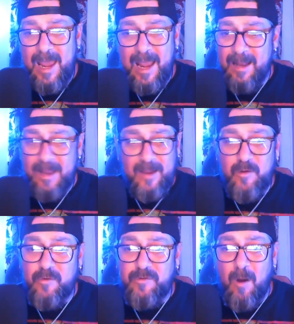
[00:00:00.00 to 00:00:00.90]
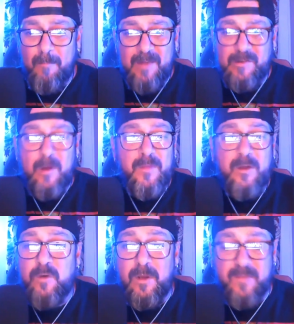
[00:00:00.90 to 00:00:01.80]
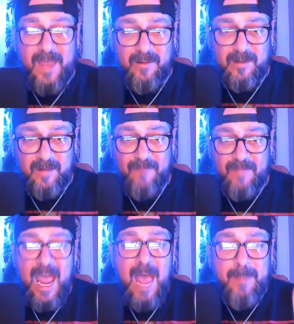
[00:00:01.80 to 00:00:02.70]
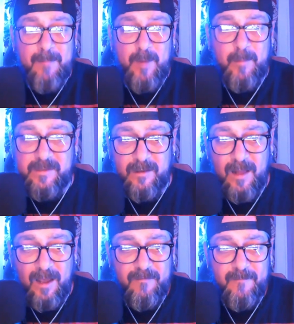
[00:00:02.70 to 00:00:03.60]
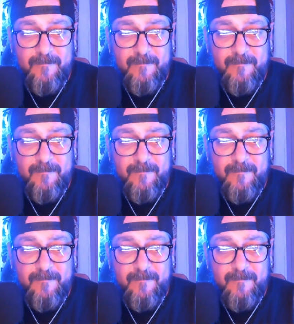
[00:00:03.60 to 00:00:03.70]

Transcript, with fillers: And, and you start missing all the good things in life, the happy moments in life.